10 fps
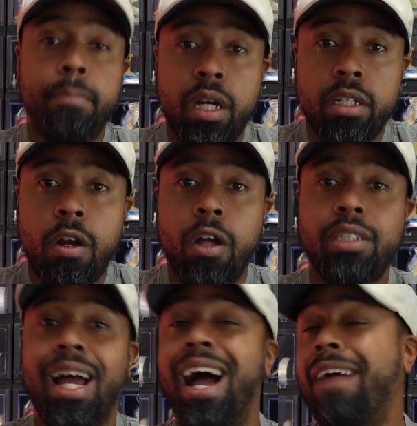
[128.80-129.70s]
mudguards,
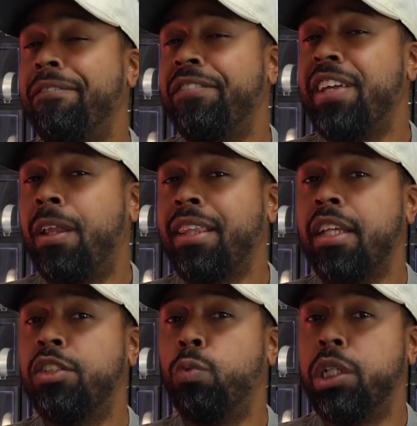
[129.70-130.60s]
I feel like
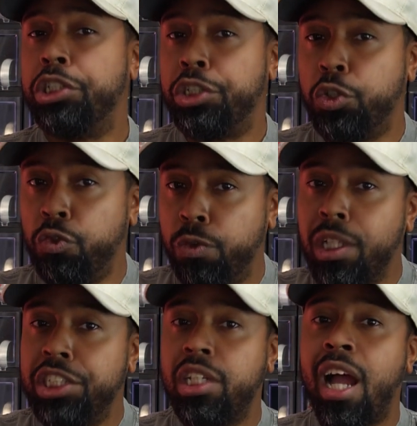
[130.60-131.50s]
this is where the shoe
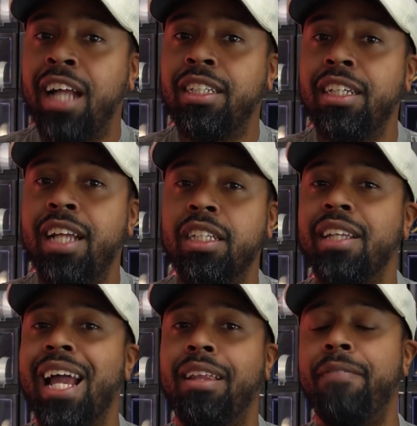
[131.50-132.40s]
really shines and gets its
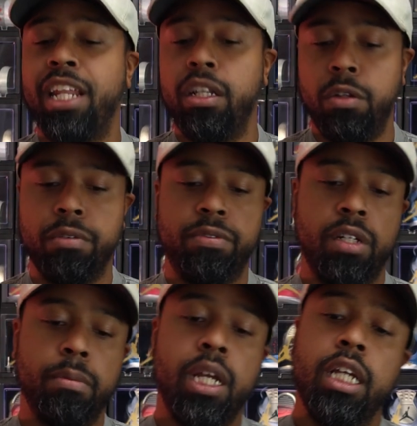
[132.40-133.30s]
elevated look
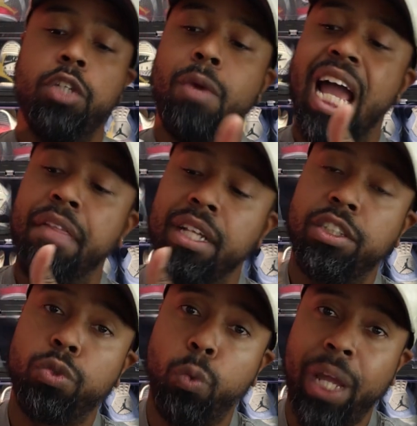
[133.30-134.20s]
from. You have this
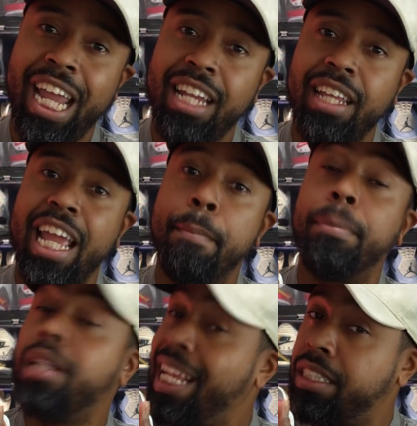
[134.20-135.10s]
suede in
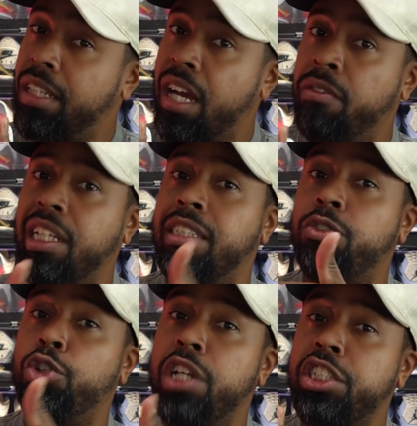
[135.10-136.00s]
place of the
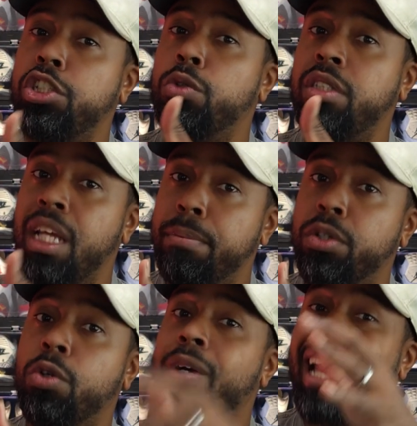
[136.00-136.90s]
traditional typical